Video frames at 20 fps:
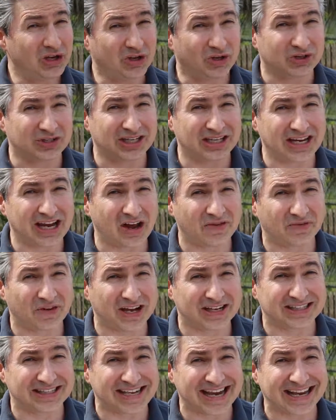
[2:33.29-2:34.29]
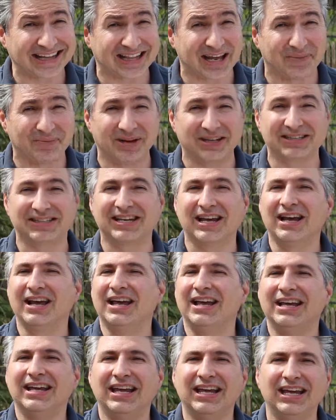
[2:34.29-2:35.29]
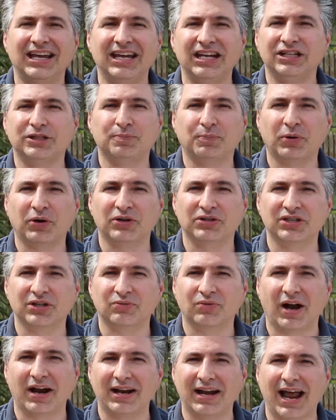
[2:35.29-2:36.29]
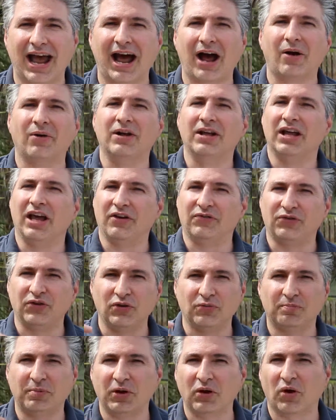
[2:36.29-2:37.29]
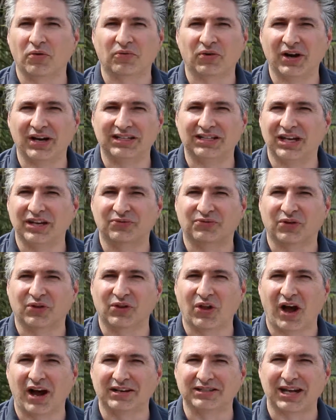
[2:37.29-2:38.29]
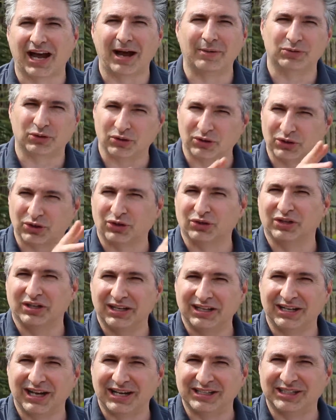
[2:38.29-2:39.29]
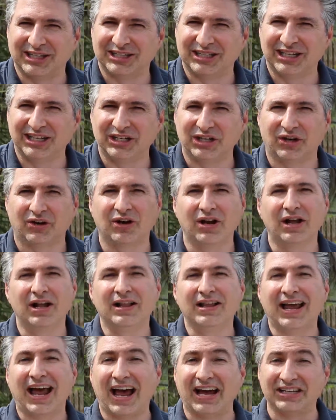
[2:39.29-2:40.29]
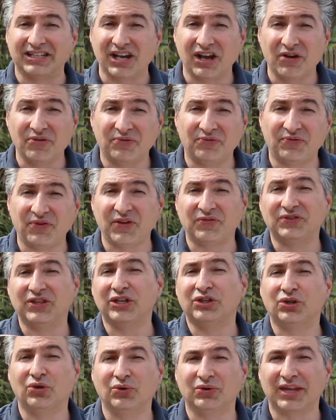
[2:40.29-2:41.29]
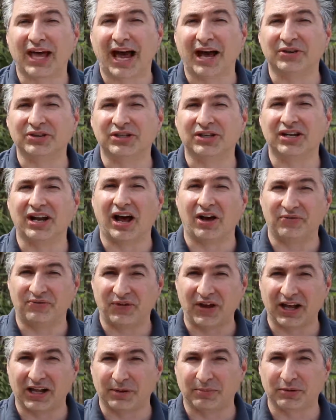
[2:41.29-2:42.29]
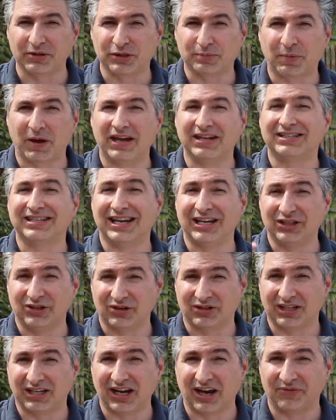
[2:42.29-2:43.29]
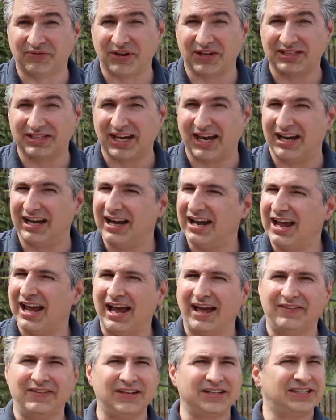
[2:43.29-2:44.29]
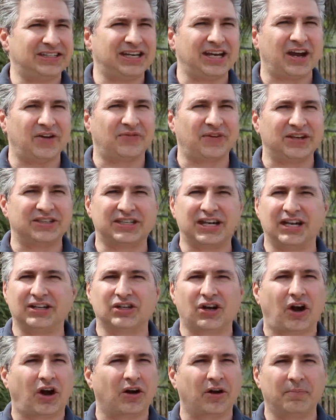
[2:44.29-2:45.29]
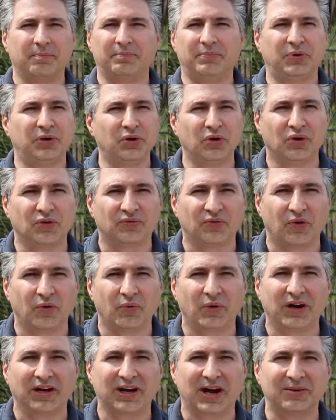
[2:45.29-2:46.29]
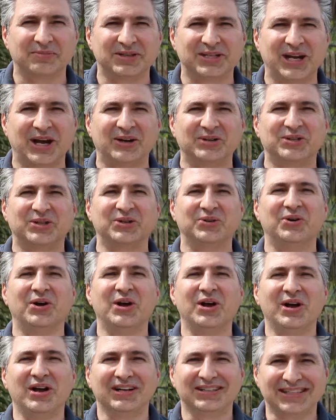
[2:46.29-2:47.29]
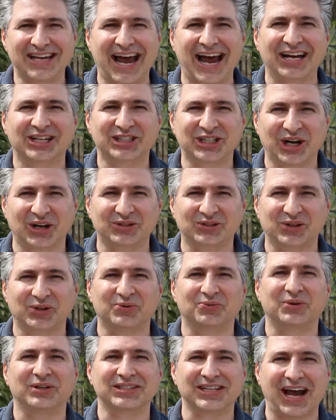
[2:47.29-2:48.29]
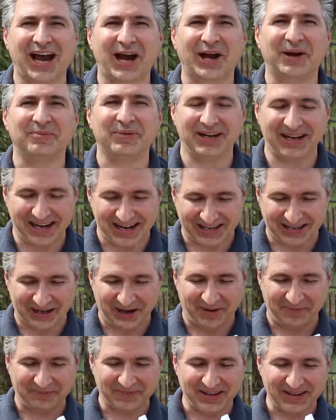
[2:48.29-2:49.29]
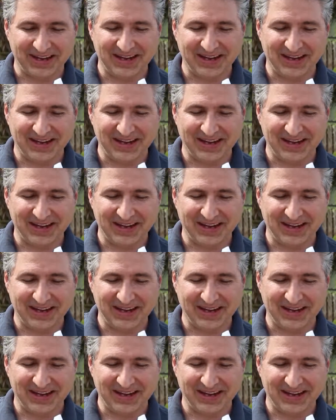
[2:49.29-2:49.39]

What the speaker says: Your TFSA limits, each person right now, if you've been over 18 for a long time, so certainly as a senior, has 52,000 available space in your TFSA. And these TFSAs are beautiful when it comes down to tax-sheltered retirement income.